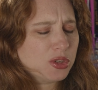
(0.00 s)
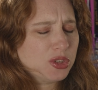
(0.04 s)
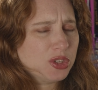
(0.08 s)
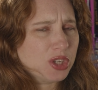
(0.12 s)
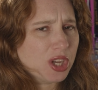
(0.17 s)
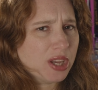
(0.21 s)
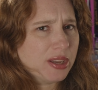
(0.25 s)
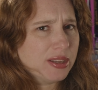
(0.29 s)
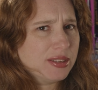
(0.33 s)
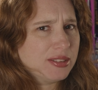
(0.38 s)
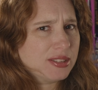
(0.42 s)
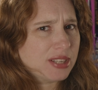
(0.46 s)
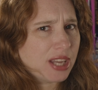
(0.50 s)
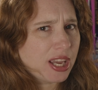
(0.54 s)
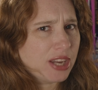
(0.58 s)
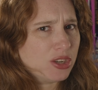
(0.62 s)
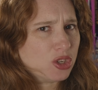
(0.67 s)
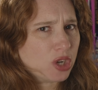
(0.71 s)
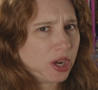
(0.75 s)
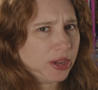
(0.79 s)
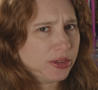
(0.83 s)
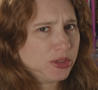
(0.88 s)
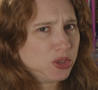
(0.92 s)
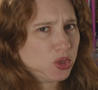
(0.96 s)
does a
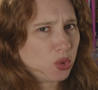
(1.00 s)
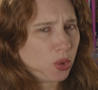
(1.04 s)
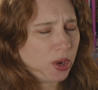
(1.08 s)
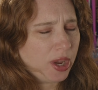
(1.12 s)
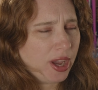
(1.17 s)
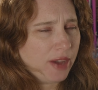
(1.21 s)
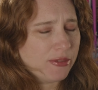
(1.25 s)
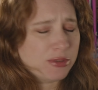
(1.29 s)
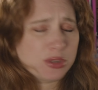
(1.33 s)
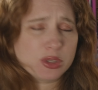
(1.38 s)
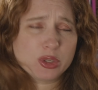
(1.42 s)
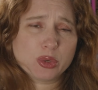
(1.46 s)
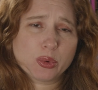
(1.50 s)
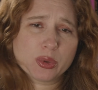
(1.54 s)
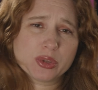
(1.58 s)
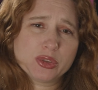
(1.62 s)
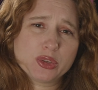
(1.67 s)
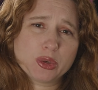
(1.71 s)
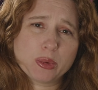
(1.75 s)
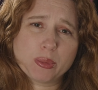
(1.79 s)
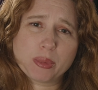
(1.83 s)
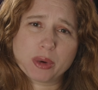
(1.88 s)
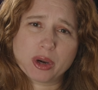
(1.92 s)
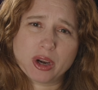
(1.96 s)
child's toy have to do with
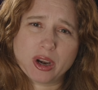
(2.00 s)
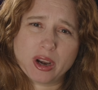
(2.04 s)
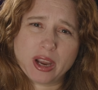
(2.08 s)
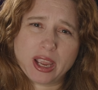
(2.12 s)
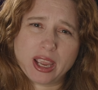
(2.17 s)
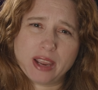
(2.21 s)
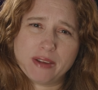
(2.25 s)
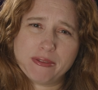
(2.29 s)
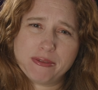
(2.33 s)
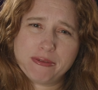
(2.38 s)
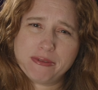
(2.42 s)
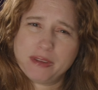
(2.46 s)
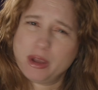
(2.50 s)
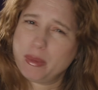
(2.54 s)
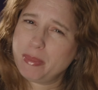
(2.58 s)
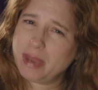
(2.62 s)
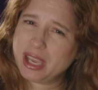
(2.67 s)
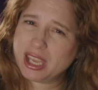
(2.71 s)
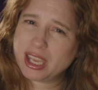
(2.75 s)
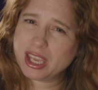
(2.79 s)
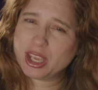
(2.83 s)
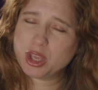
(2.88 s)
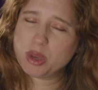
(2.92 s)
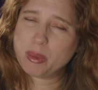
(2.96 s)
Super 8
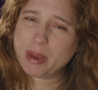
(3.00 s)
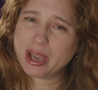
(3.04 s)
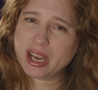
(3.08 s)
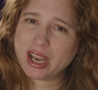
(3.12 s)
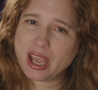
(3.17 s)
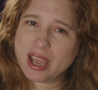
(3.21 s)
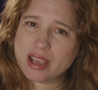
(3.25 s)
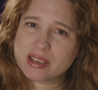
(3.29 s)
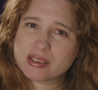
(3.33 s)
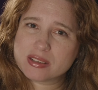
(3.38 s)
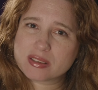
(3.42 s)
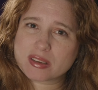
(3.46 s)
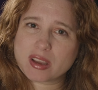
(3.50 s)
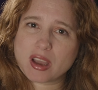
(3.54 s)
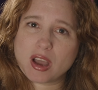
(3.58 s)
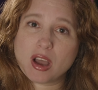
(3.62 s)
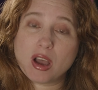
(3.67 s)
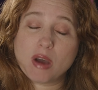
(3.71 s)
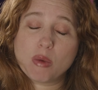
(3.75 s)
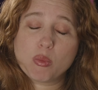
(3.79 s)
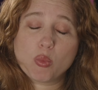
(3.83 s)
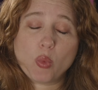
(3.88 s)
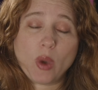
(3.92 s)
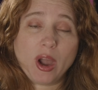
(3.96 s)
filmmaking, you might ask?
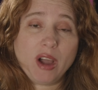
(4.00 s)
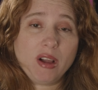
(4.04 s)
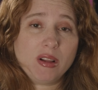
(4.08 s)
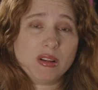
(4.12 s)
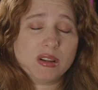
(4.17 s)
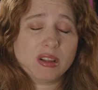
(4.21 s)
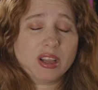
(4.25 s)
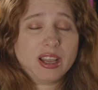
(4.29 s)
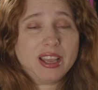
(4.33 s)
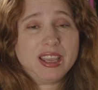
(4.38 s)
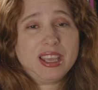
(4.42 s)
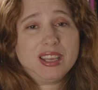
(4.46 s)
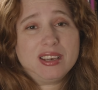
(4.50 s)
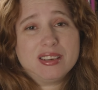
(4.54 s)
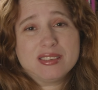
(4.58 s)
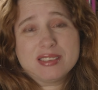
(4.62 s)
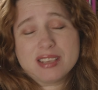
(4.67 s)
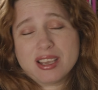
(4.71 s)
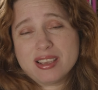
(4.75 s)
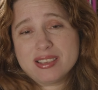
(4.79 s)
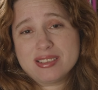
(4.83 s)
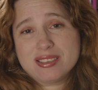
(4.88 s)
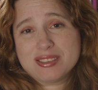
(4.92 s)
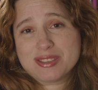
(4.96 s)
Well, it
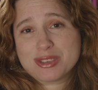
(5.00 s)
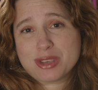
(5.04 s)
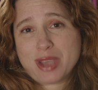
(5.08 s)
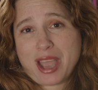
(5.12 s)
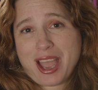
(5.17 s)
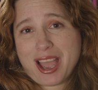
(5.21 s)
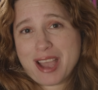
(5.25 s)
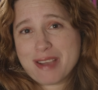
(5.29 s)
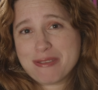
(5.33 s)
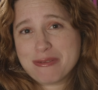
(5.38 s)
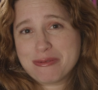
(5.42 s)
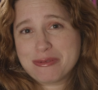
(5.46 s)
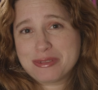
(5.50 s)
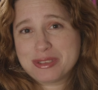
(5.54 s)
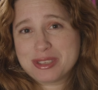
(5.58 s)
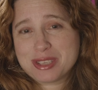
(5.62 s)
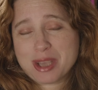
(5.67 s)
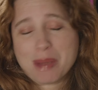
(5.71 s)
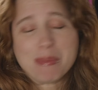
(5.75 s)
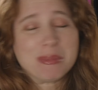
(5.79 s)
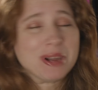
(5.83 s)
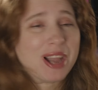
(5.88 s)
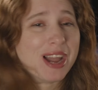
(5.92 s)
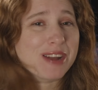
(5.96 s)
does have
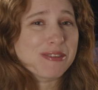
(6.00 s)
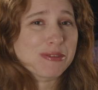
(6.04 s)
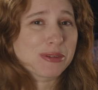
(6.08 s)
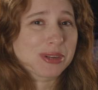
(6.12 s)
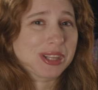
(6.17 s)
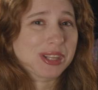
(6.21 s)
some kind of